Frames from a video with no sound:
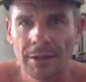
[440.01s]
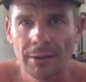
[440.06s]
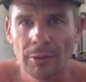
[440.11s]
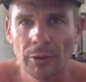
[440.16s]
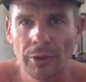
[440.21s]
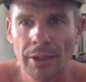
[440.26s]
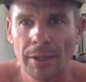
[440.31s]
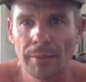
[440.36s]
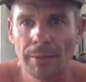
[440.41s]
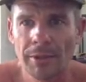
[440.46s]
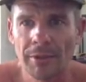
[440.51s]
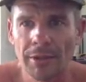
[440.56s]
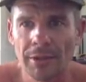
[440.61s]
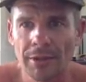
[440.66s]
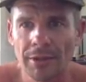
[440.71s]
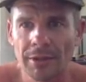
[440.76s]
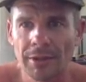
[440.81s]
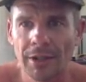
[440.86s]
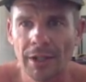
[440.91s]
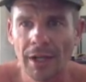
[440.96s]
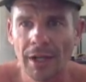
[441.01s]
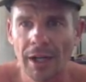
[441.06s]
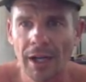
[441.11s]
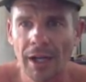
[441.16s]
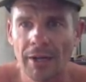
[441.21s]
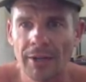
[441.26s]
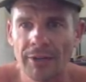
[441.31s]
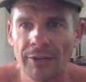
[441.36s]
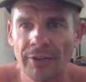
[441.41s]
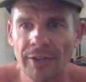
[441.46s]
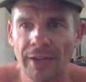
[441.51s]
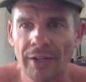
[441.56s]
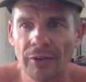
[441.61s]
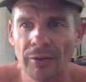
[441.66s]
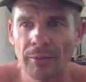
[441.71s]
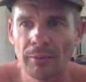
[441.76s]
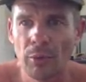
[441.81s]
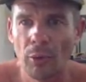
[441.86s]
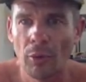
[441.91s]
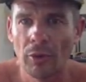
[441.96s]
Look in the mirror. You know, I understand it's
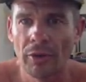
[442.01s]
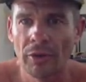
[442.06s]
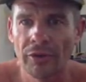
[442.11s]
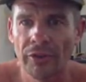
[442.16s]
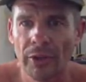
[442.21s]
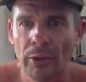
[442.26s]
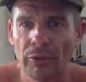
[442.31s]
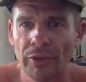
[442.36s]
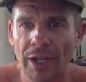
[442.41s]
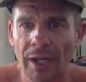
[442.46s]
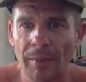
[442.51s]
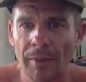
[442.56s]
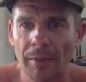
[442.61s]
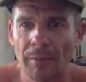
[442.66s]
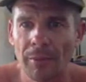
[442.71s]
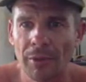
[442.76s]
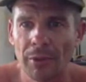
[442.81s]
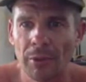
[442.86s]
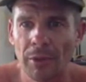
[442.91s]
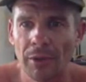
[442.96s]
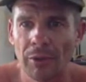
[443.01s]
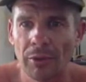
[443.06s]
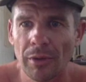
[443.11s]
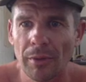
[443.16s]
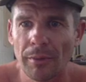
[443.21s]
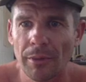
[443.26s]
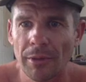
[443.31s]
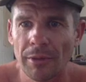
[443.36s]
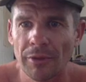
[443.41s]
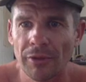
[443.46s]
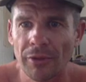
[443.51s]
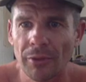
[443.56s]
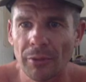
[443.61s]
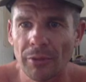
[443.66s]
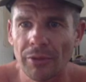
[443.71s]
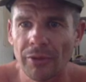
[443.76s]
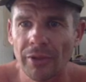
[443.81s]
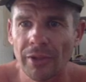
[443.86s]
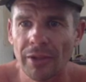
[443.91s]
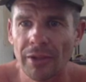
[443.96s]
important to see who's coming, but you want to look in the mirror. So we
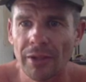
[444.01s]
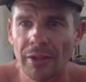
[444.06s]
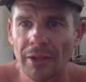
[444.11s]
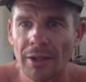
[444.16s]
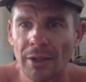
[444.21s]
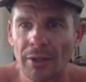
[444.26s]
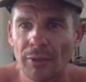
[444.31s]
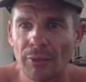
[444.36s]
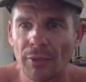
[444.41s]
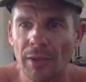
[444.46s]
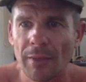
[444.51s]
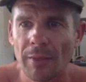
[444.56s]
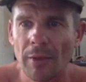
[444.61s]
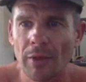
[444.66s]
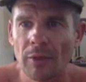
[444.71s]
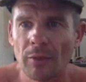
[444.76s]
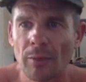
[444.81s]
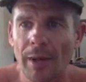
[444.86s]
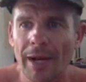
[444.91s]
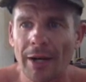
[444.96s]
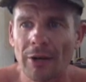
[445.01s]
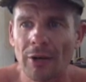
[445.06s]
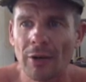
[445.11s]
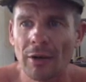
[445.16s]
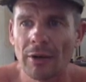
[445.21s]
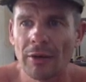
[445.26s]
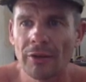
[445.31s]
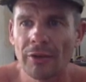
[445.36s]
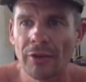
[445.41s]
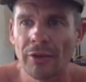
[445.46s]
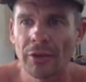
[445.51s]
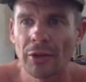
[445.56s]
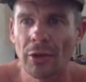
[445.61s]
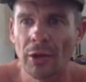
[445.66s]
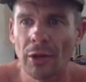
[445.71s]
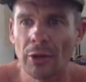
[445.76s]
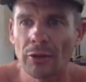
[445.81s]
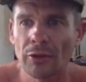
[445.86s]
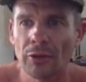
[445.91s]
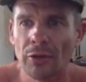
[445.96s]
see Freeberg's back on. So the
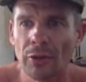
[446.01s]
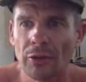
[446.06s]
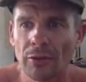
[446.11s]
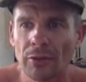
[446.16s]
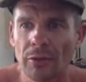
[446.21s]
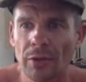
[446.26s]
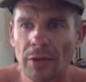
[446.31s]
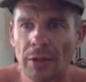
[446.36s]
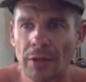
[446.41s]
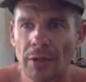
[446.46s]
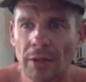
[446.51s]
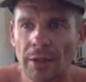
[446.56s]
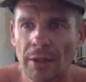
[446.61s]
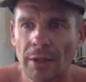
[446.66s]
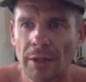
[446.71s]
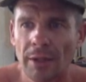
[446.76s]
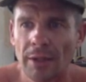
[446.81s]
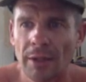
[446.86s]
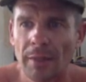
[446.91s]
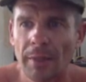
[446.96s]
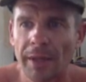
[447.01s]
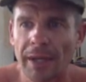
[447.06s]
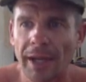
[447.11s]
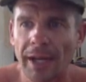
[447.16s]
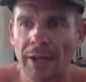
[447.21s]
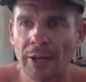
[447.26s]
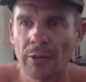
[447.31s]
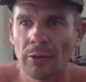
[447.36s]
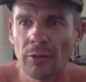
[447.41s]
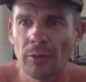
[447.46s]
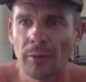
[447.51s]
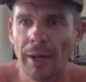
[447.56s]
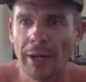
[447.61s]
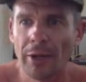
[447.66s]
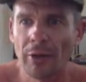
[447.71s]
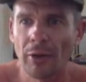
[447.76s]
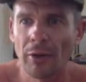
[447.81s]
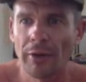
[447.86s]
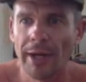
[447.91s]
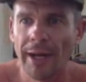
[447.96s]
guy who's got the mechanical is
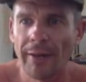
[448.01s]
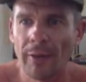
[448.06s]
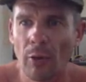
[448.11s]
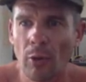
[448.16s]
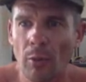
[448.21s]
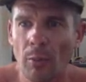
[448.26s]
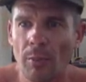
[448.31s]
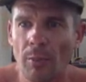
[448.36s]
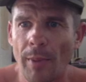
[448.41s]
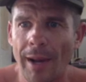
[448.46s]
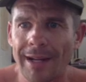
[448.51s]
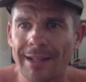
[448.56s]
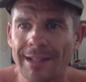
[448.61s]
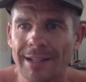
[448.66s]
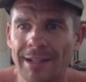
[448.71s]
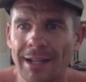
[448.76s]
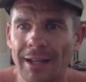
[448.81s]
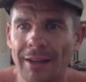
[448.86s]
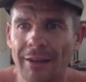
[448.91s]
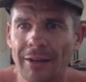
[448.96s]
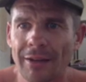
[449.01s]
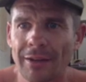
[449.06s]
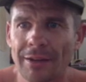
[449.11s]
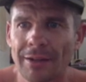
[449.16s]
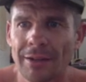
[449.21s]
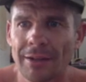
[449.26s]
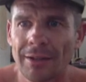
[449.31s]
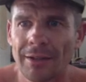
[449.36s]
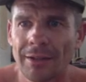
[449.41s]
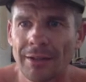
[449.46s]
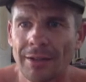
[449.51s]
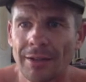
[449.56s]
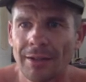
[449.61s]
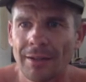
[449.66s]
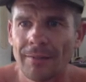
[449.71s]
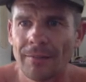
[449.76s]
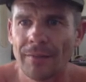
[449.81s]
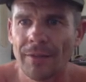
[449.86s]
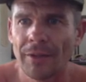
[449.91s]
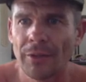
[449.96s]
back on. Now they're all back together.
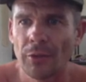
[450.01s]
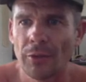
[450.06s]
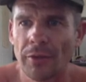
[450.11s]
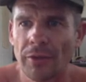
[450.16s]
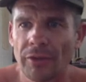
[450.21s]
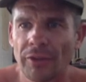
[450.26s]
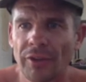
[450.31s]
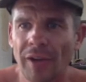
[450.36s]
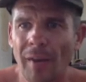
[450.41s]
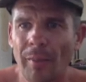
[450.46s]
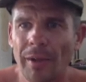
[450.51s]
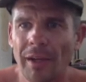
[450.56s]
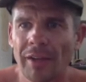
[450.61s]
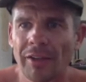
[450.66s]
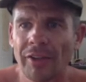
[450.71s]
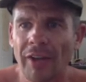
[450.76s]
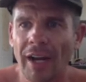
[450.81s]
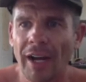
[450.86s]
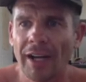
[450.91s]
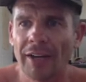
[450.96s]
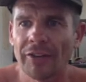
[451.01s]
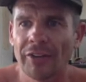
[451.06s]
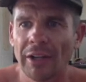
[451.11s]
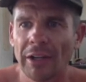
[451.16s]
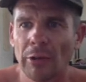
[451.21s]
They're doing these dummy attacks.